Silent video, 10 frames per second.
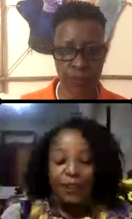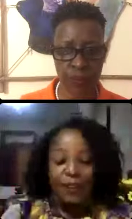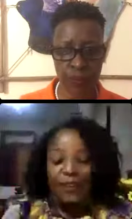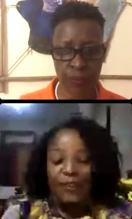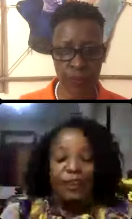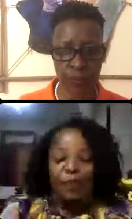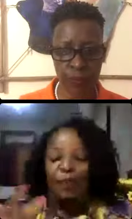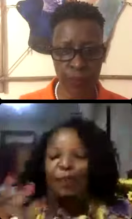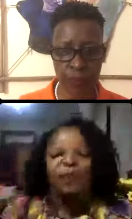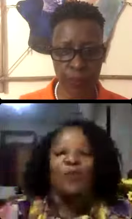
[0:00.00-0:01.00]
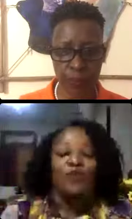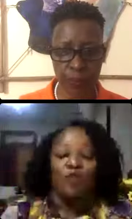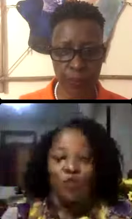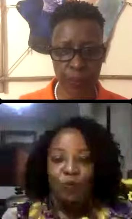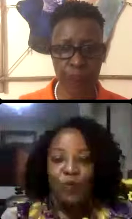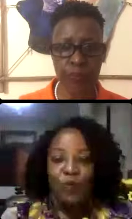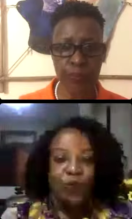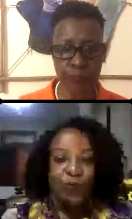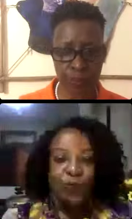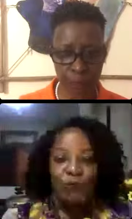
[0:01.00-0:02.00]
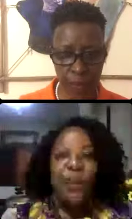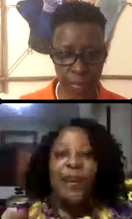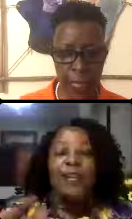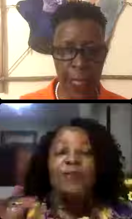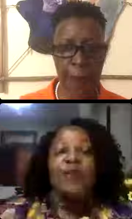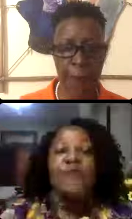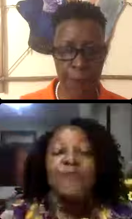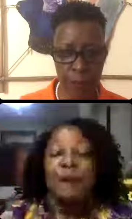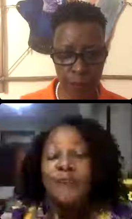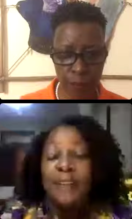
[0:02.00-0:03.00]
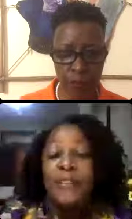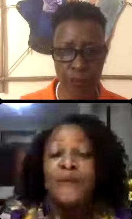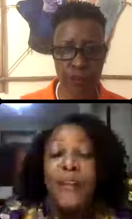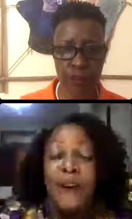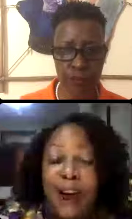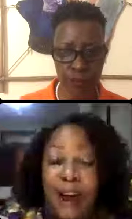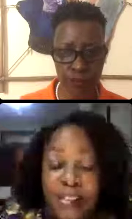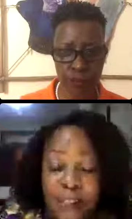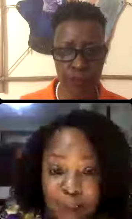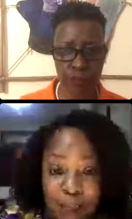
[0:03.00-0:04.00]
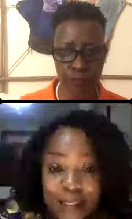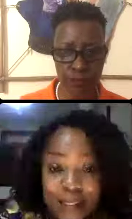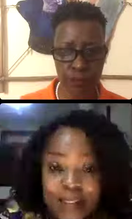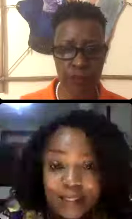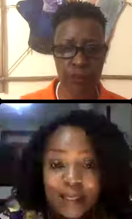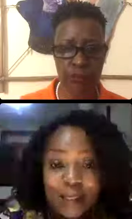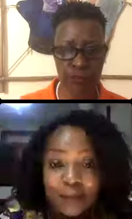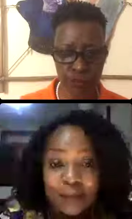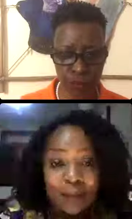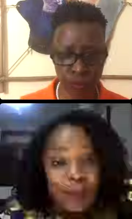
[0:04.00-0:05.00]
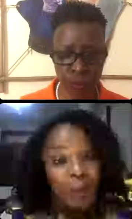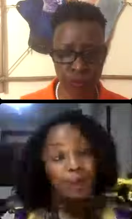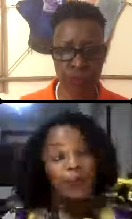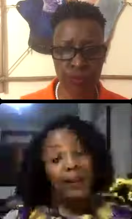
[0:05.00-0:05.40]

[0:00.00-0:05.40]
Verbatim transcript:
Speaker 1: creating confusion with it. It could be boundaries with our husbands.
Speaker 2: Today he